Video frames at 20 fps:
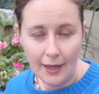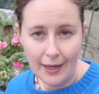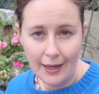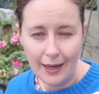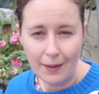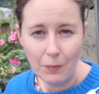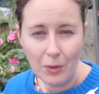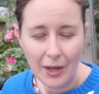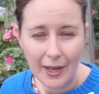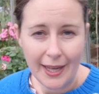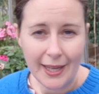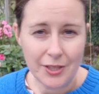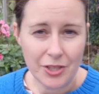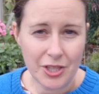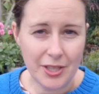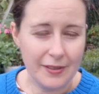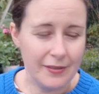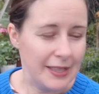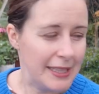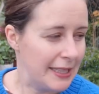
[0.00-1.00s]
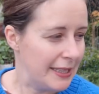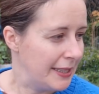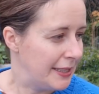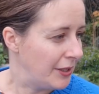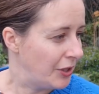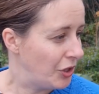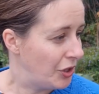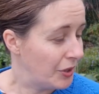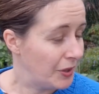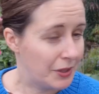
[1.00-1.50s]
And what I actually really need
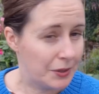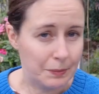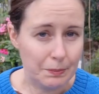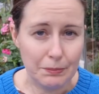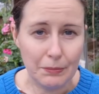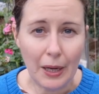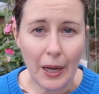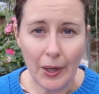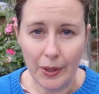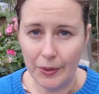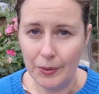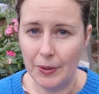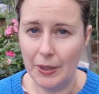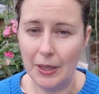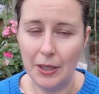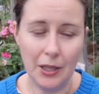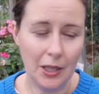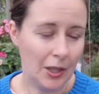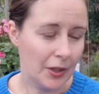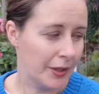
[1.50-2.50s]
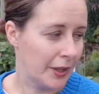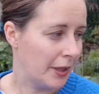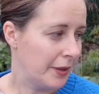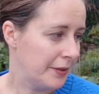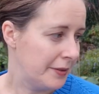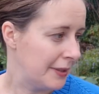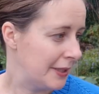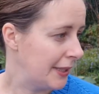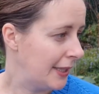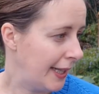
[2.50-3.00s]
to do is mow, although
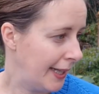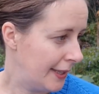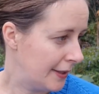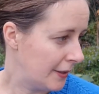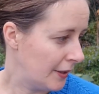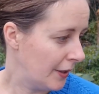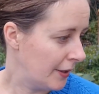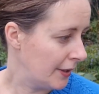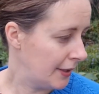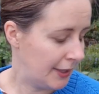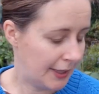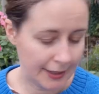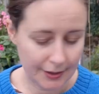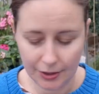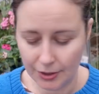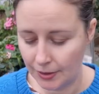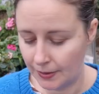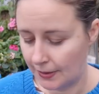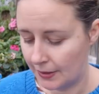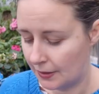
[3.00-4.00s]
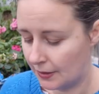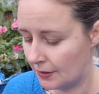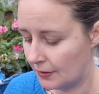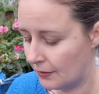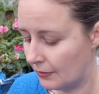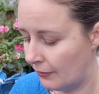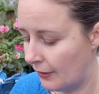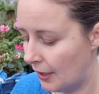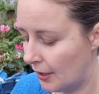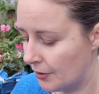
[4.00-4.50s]
today is not the day to do it because it's
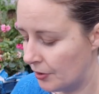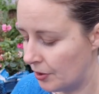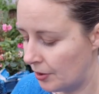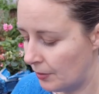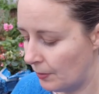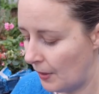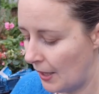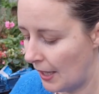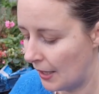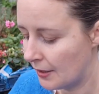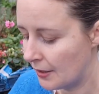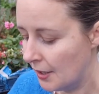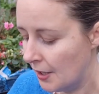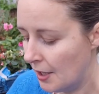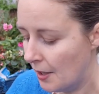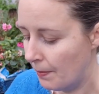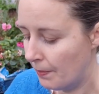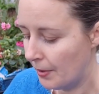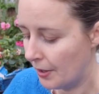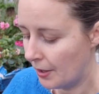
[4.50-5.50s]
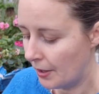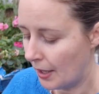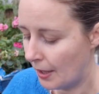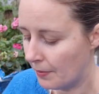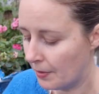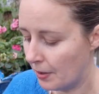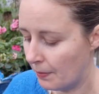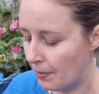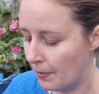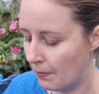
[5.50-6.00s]
far too wet. But I'm going
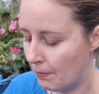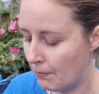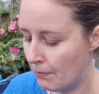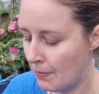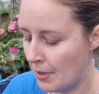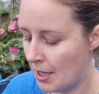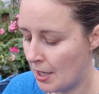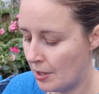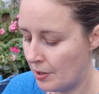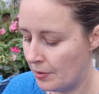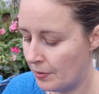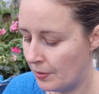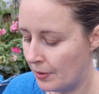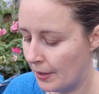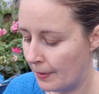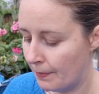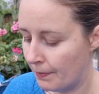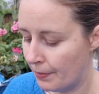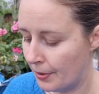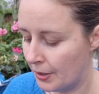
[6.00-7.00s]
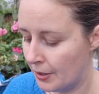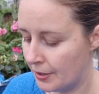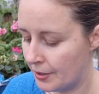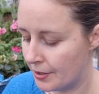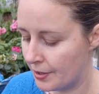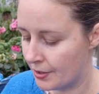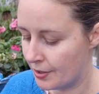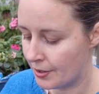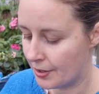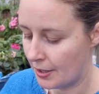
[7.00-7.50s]
to put mow
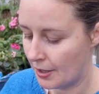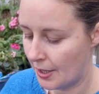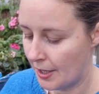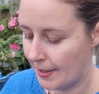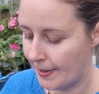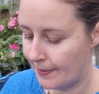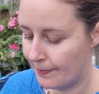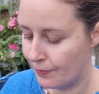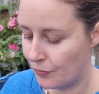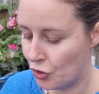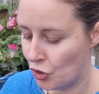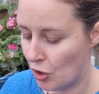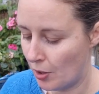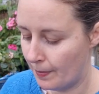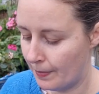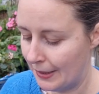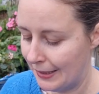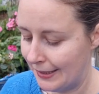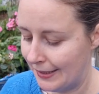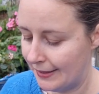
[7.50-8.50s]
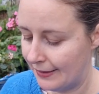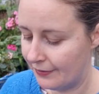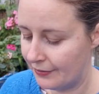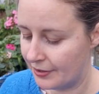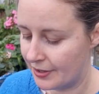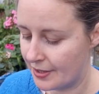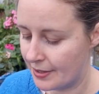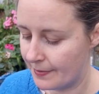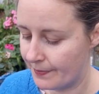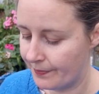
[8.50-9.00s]
plus chop
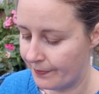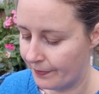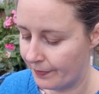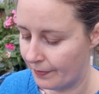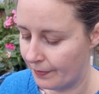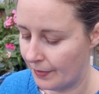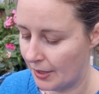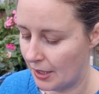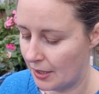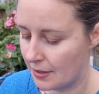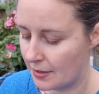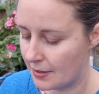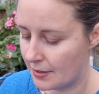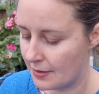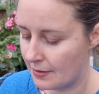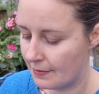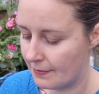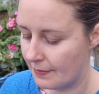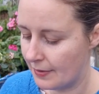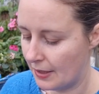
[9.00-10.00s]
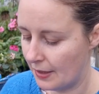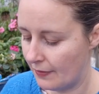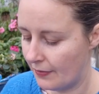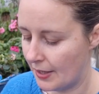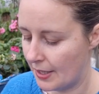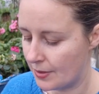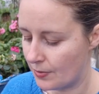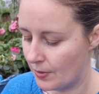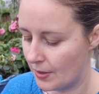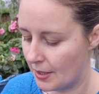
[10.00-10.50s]
leaves, because if
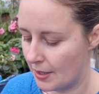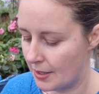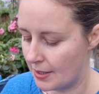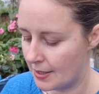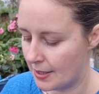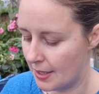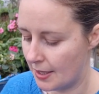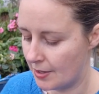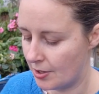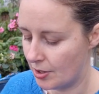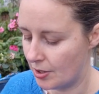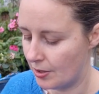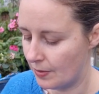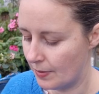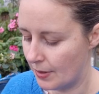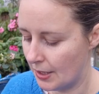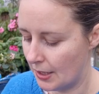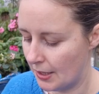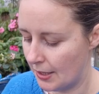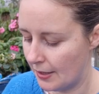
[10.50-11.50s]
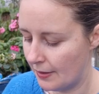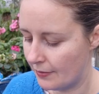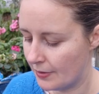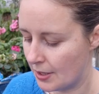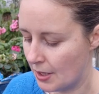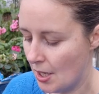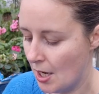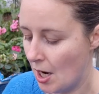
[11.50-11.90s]
that's what I decide to do with the leaves.